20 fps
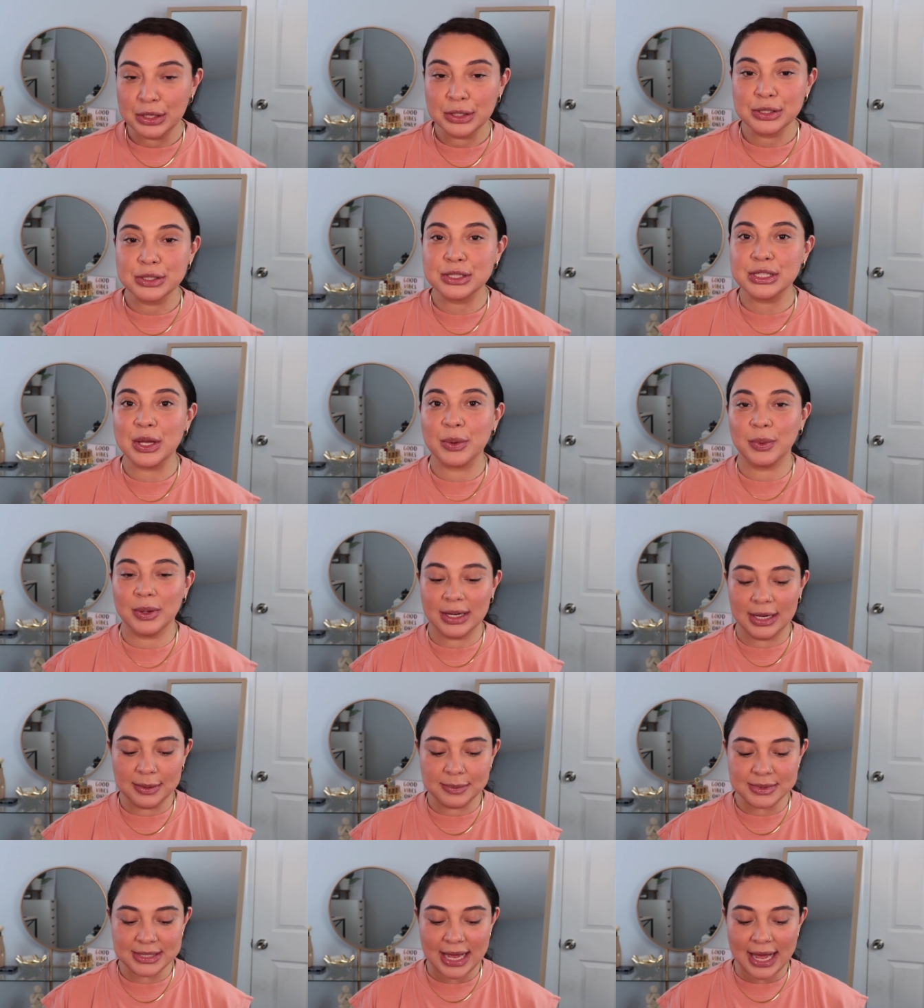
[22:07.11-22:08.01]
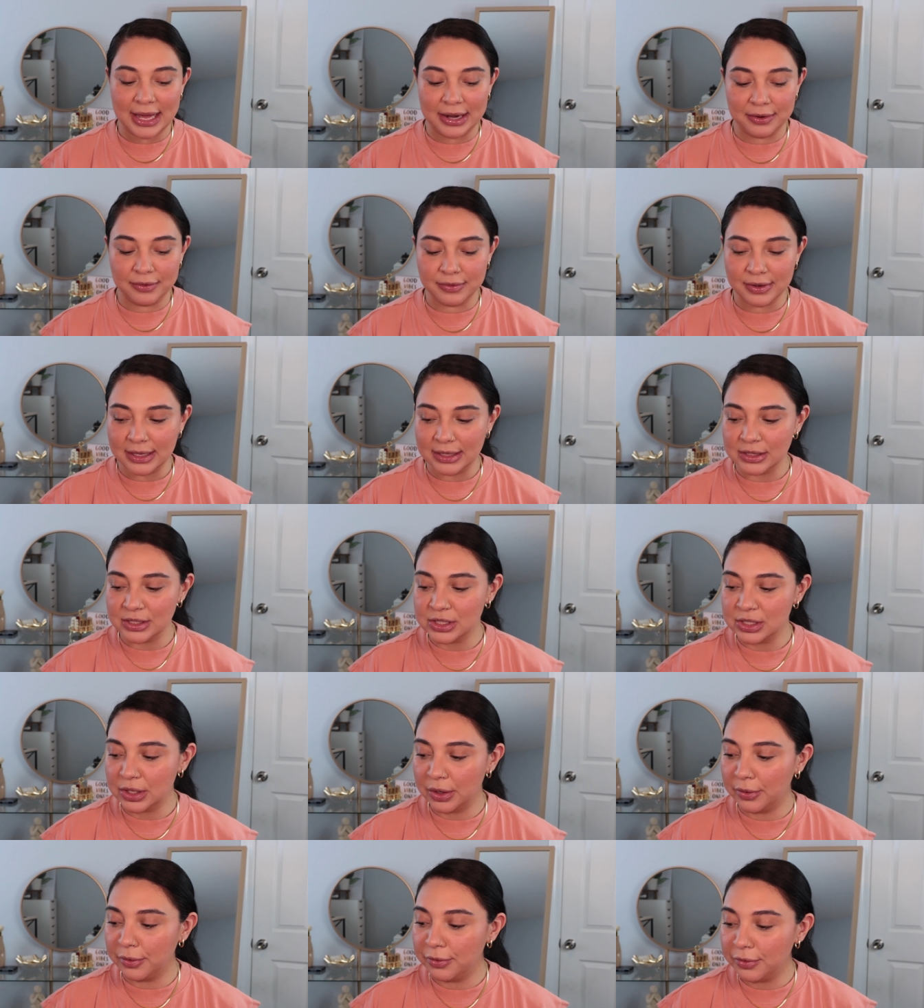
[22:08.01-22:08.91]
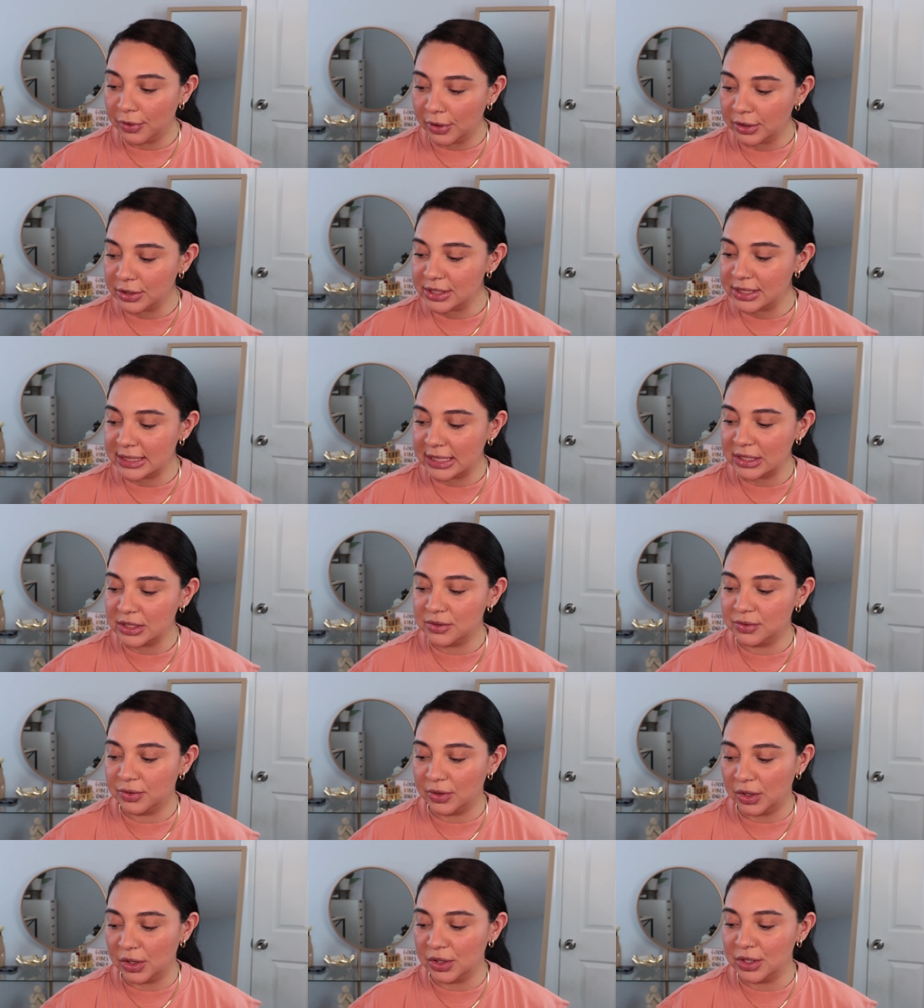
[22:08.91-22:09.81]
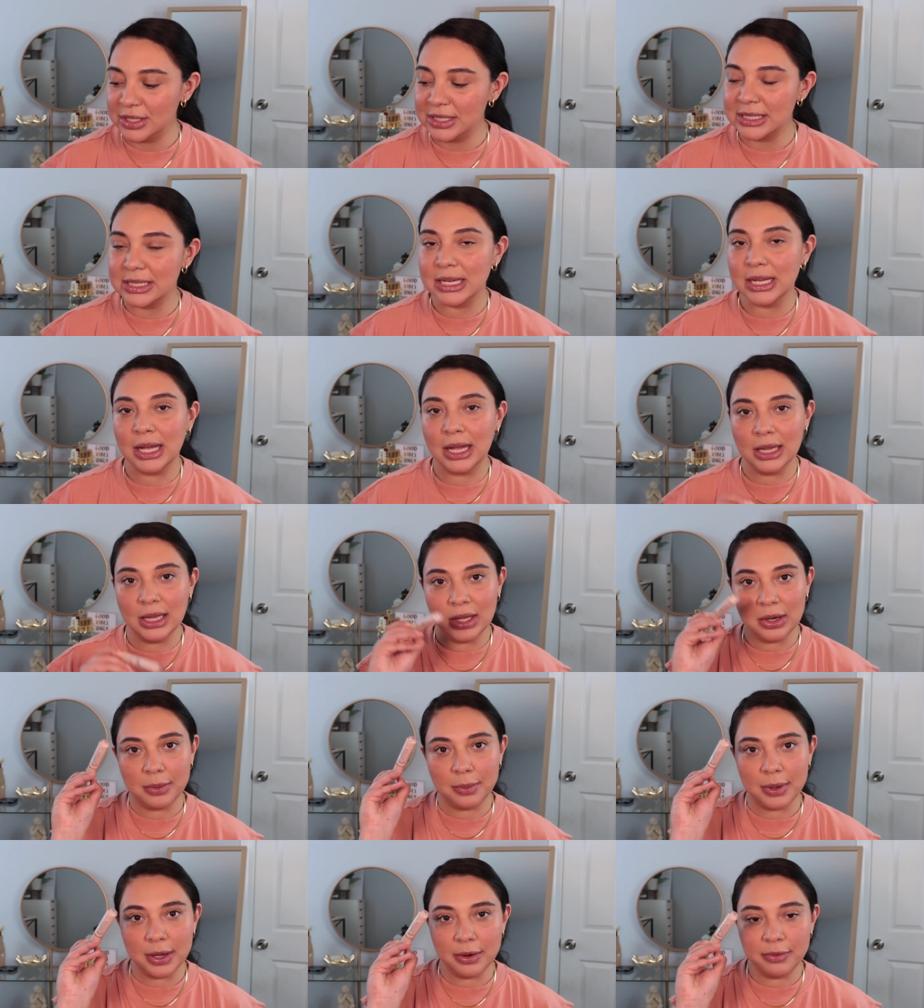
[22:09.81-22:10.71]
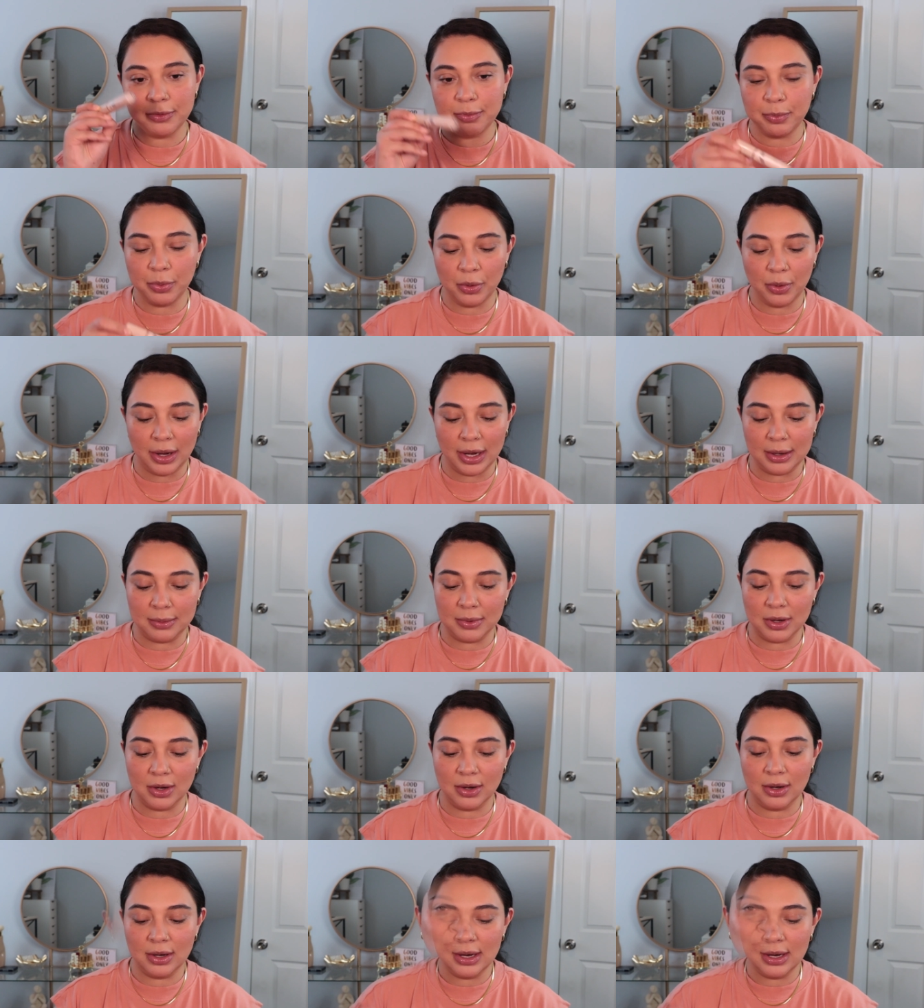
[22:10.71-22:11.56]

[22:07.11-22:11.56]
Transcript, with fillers: see what comes out of it. So first things first, a little bit of primer.